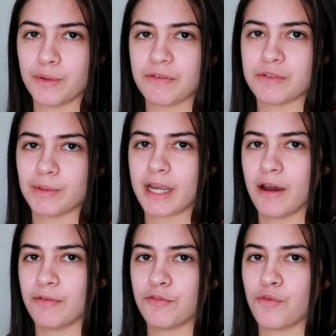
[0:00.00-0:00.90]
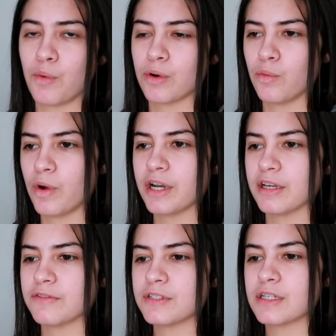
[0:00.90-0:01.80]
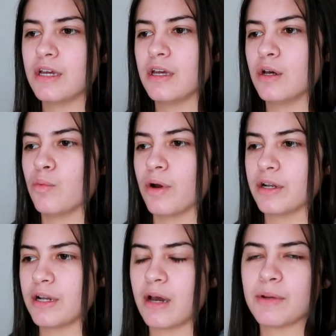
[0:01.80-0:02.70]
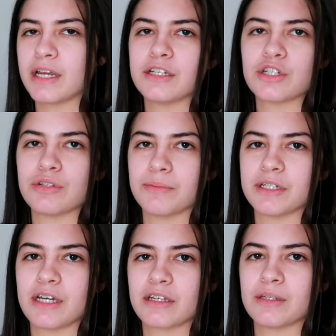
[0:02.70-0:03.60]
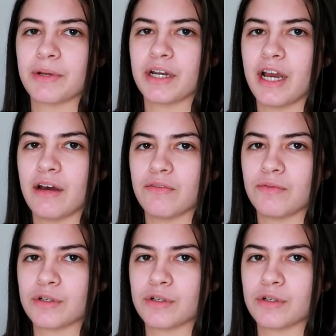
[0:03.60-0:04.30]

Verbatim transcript: You have to account for what ifs, how many angioedema attacks am I gonna have?